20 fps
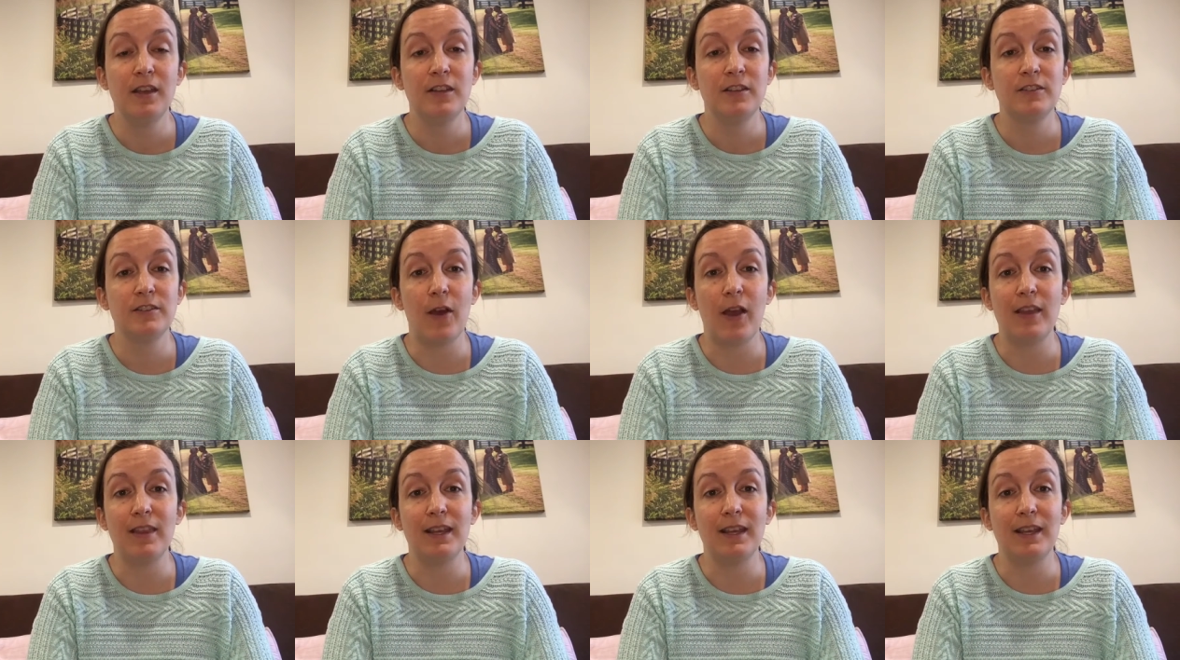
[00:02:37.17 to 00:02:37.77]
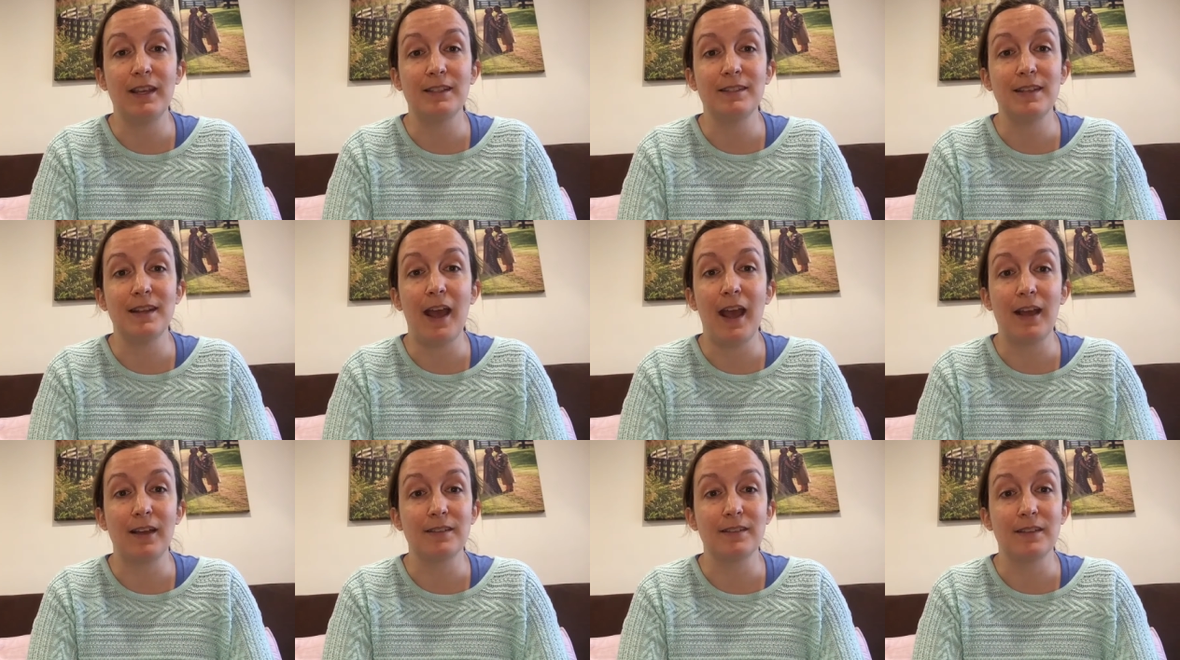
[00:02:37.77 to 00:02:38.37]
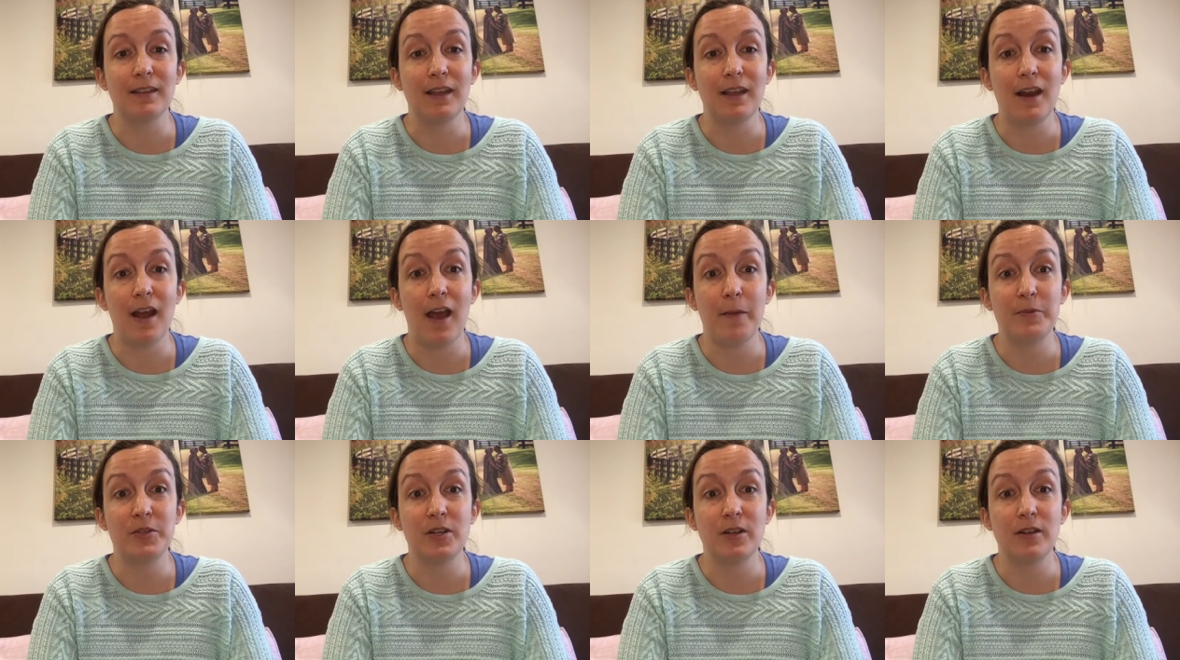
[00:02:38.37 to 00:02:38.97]
So I think it's an excellent
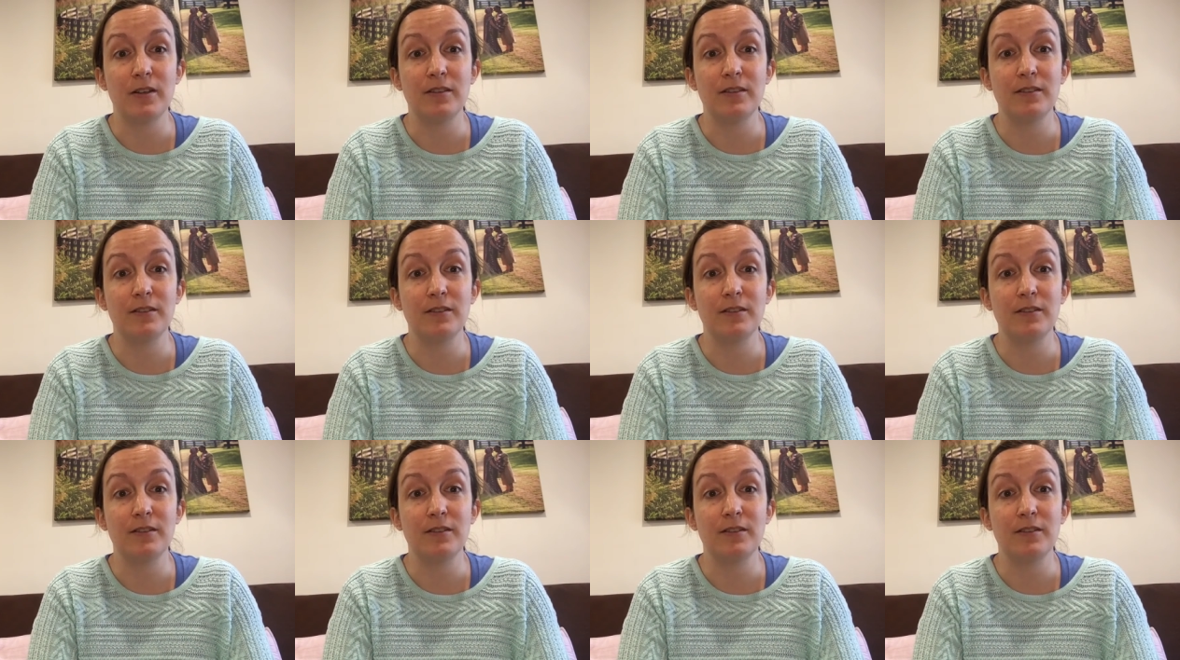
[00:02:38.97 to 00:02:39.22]
option.